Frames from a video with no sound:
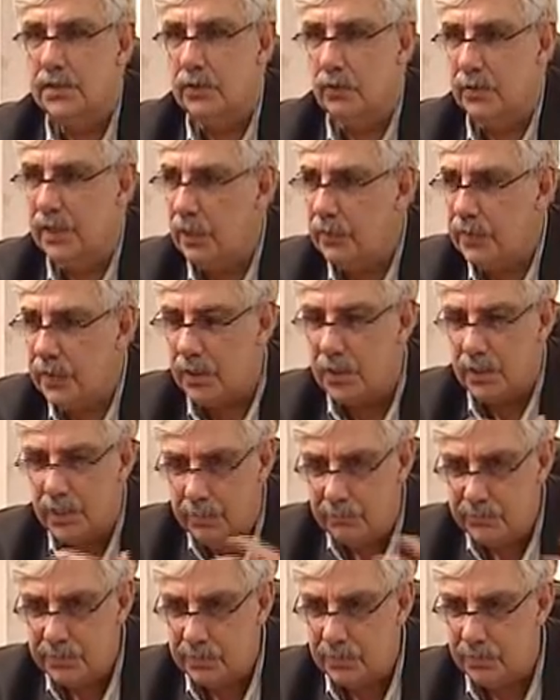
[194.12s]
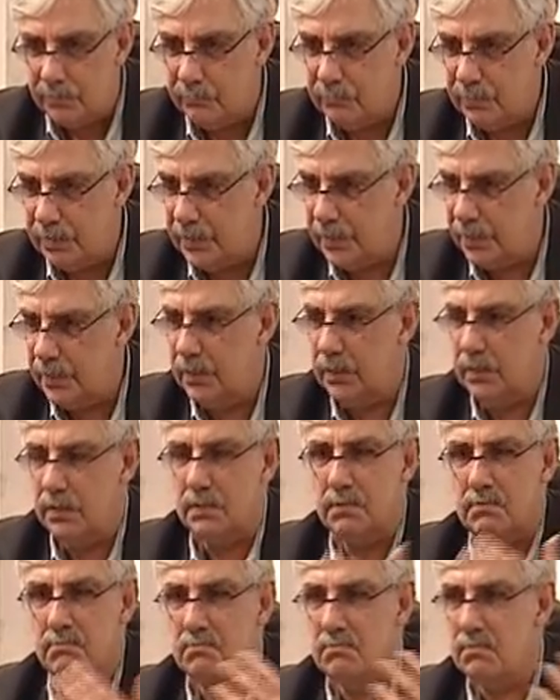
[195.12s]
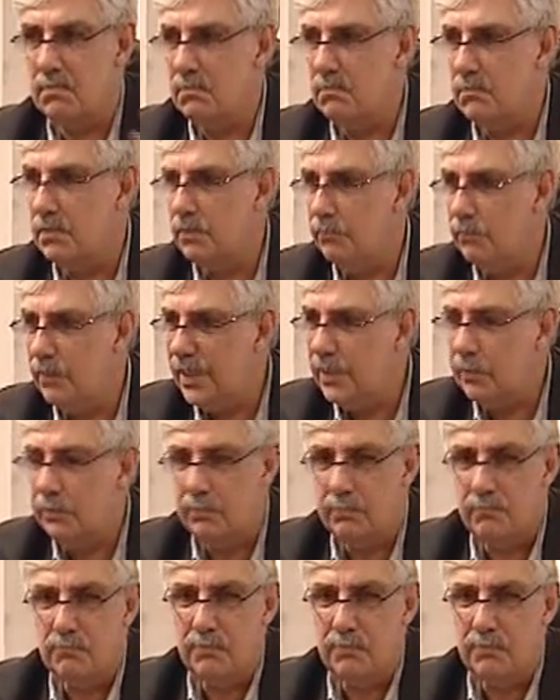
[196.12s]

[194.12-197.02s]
So now the claims can be we can,